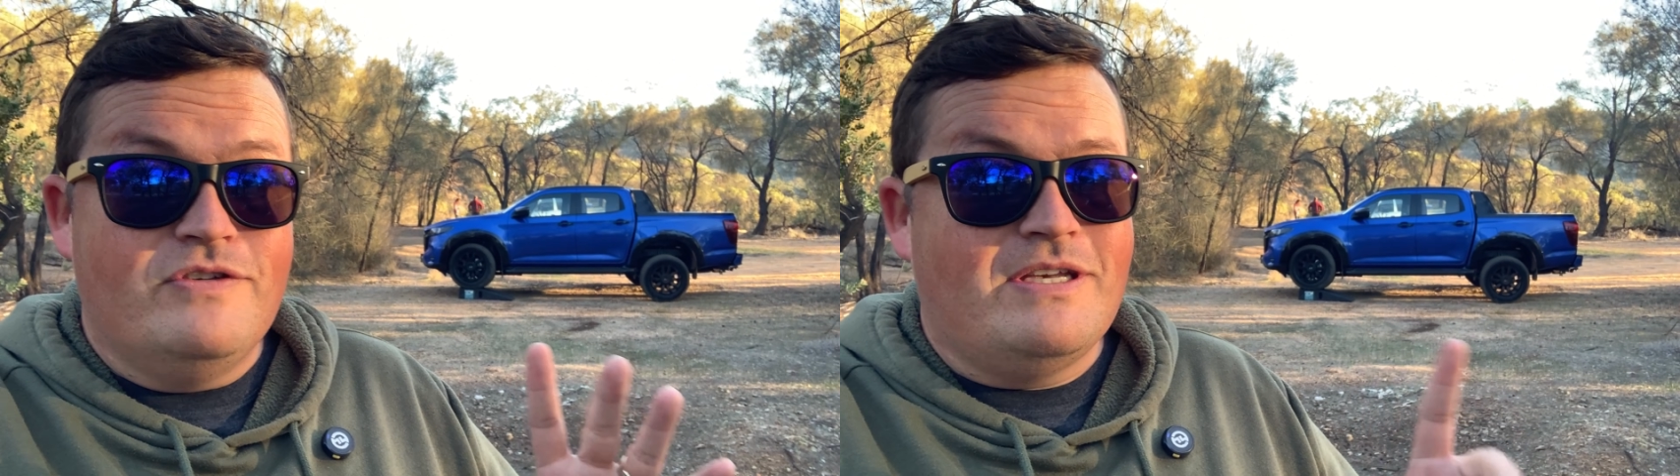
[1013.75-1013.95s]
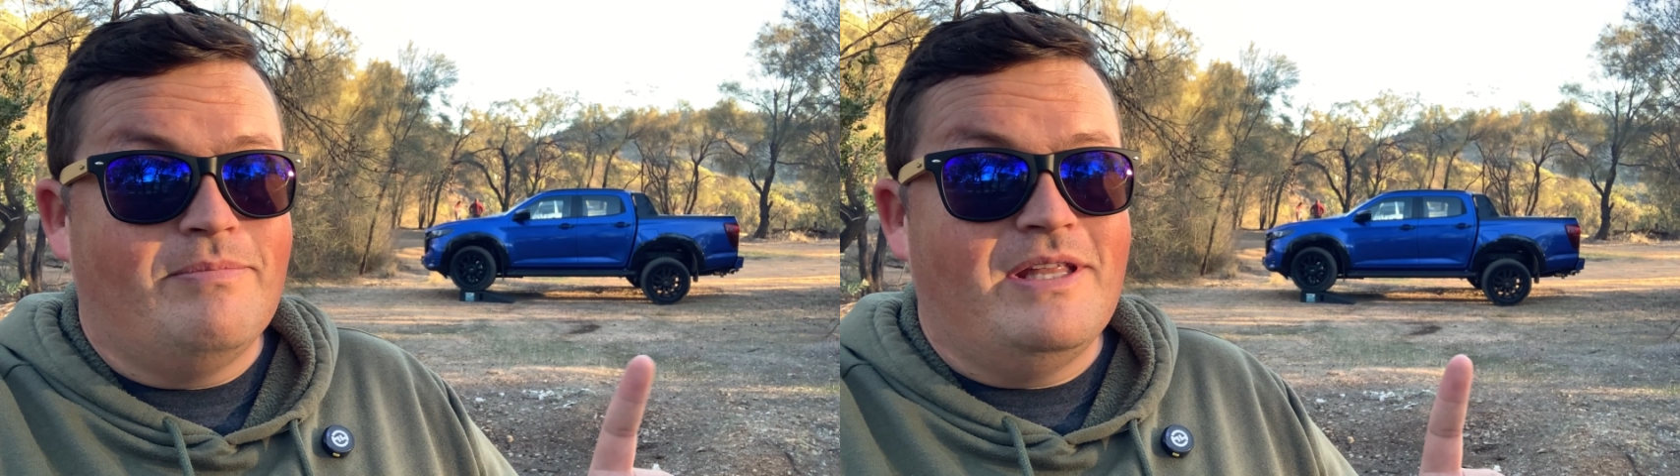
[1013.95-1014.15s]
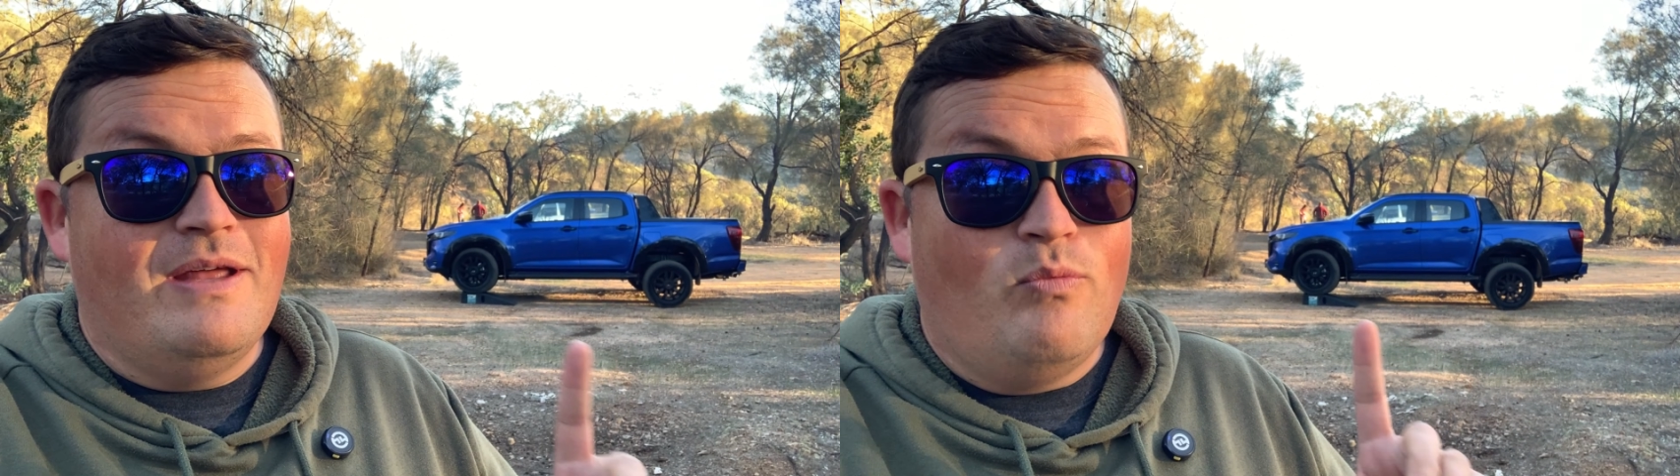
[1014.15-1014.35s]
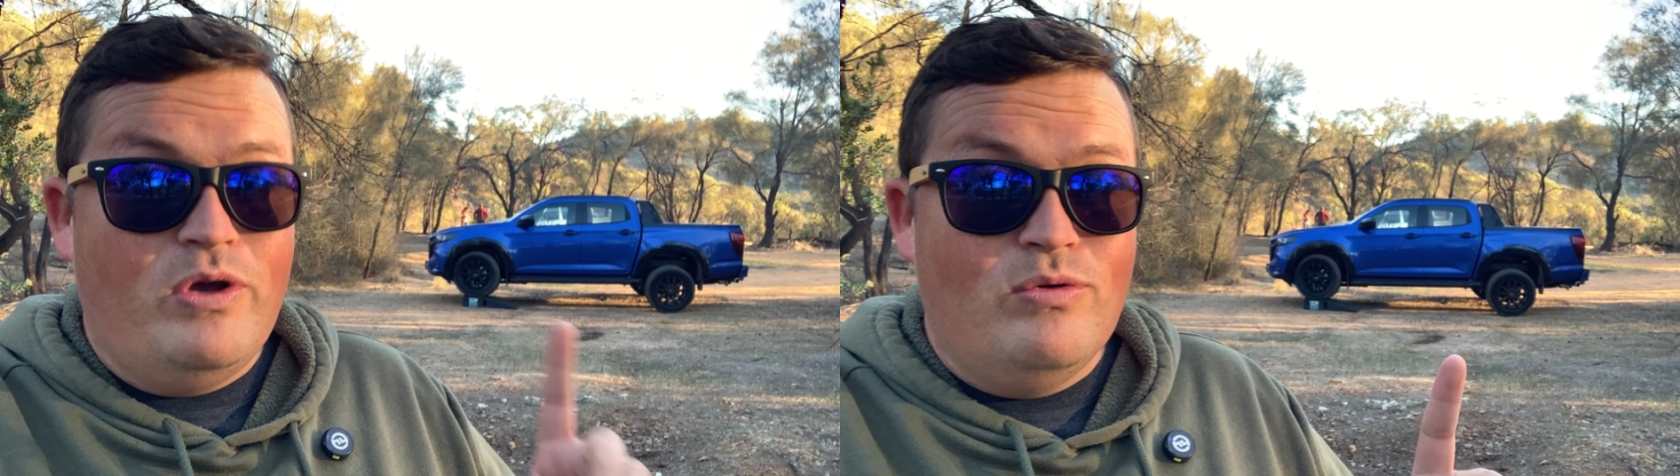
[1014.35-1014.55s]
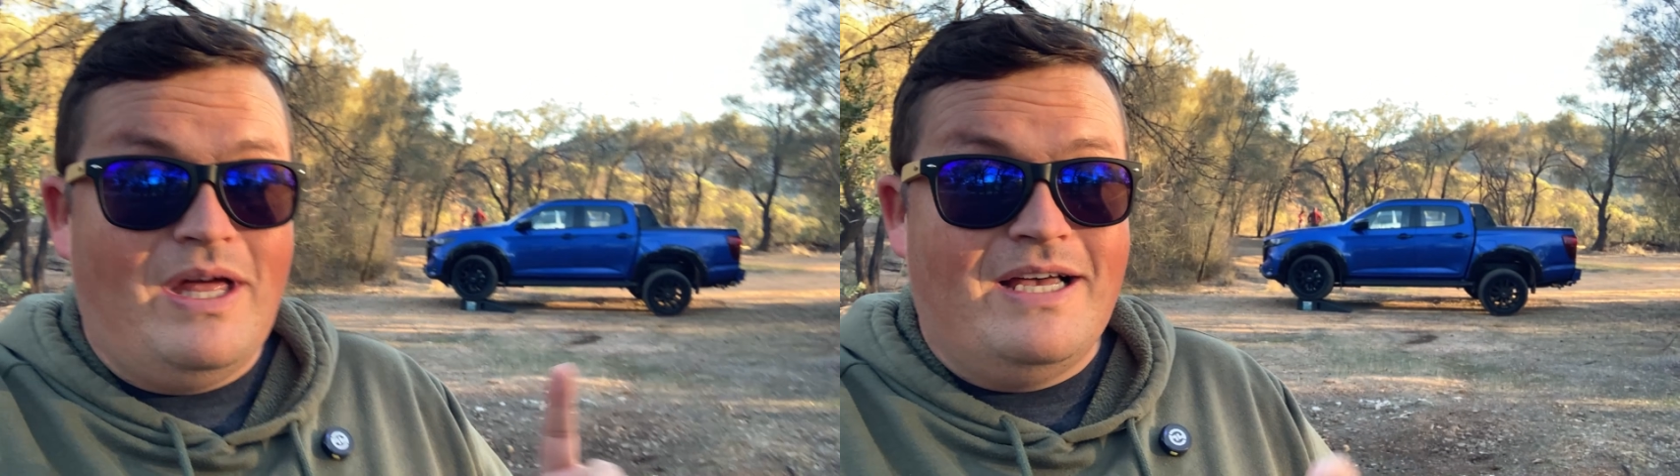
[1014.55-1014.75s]
something that
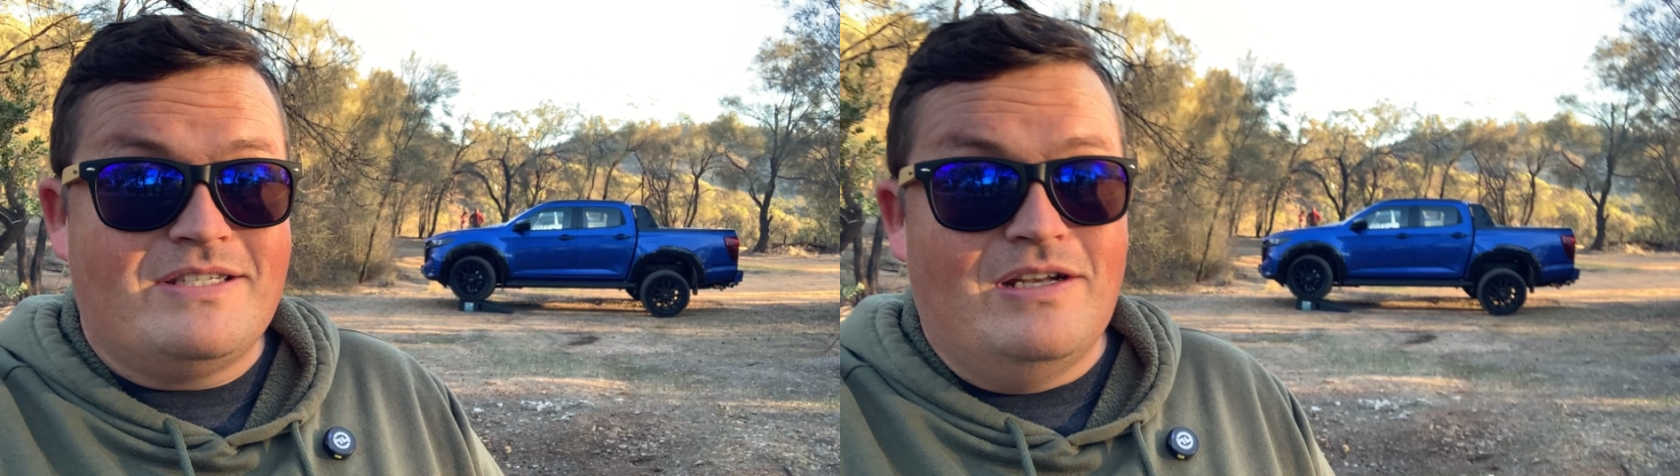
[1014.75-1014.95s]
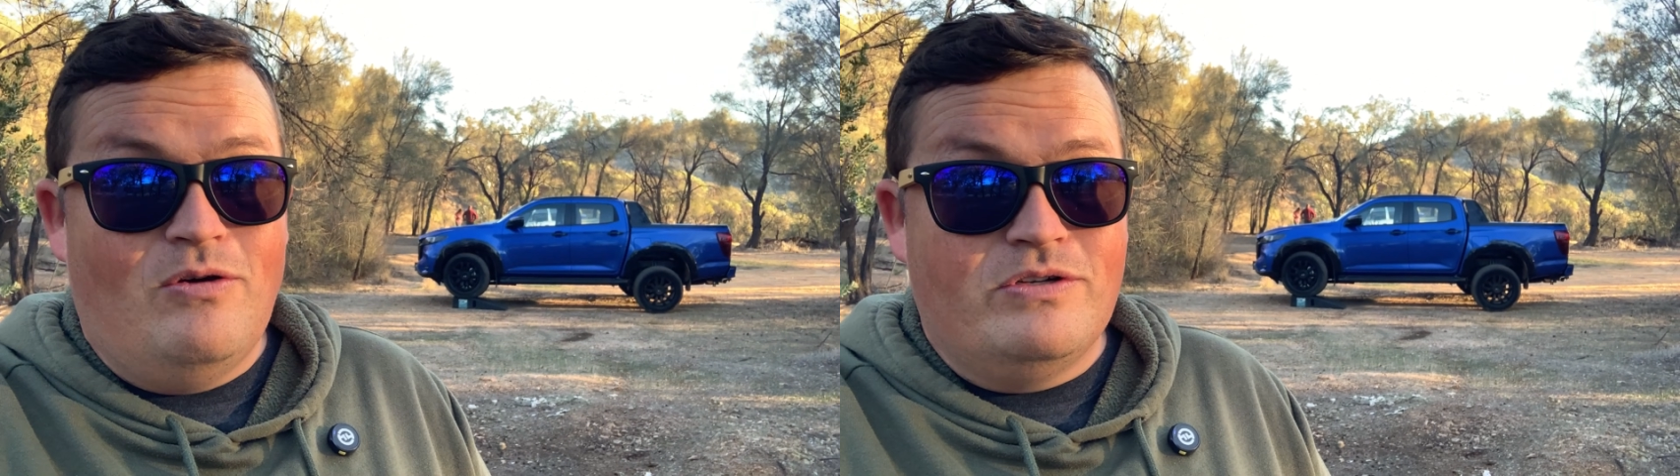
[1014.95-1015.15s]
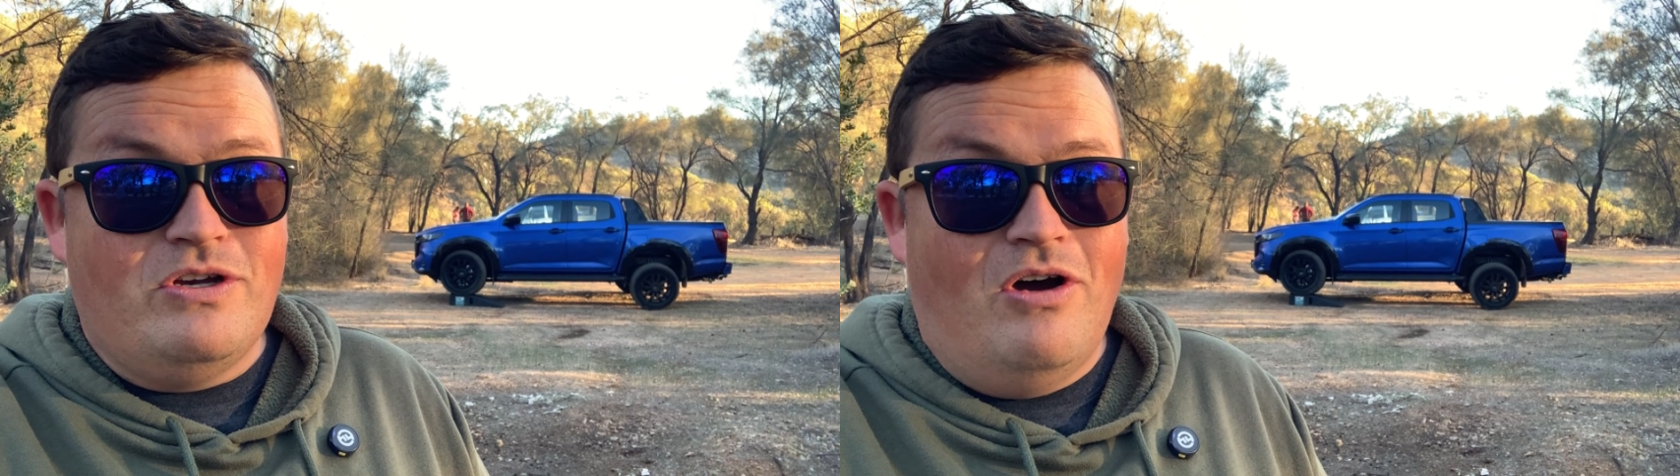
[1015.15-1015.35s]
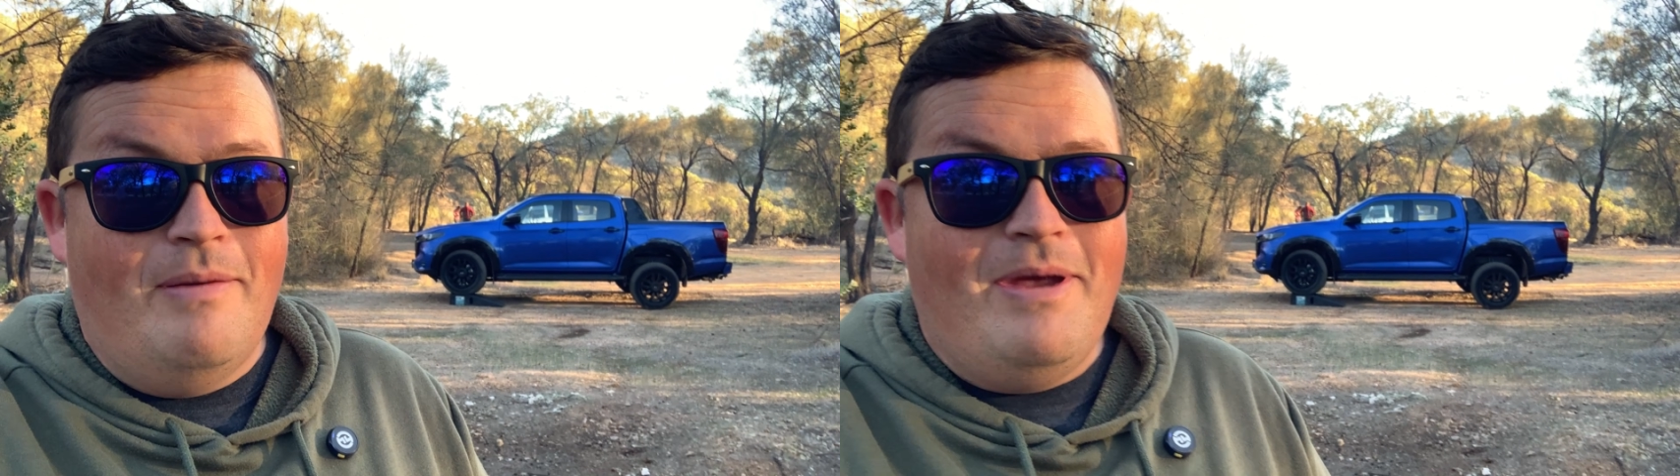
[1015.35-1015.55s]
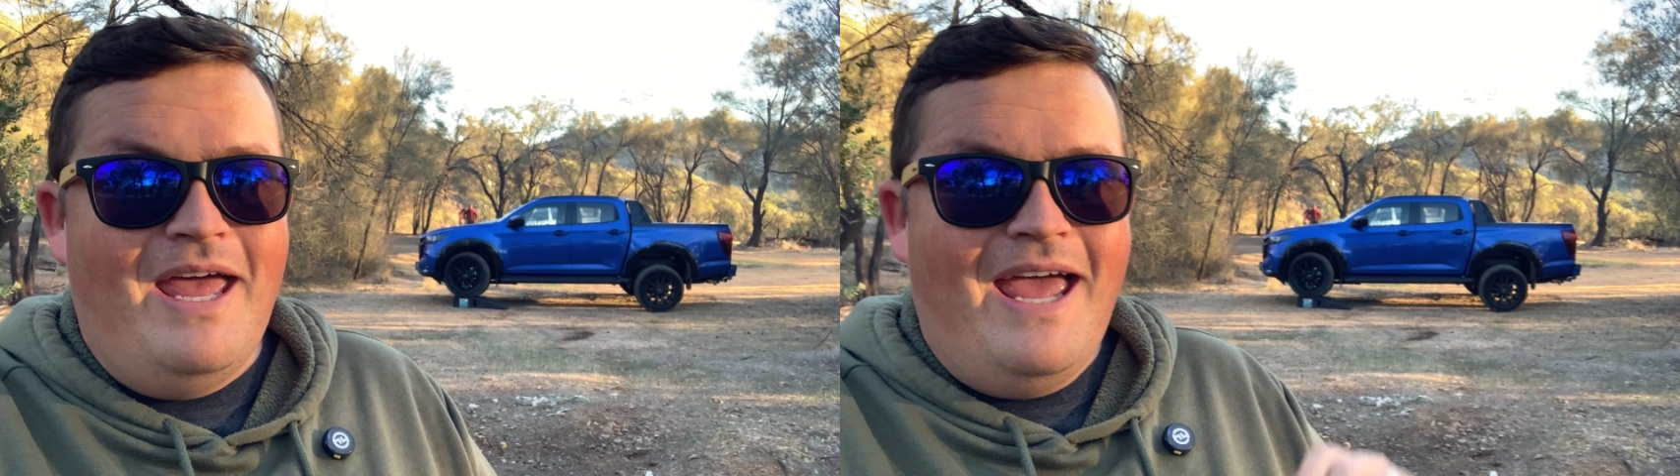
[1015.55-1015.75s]
will last a long time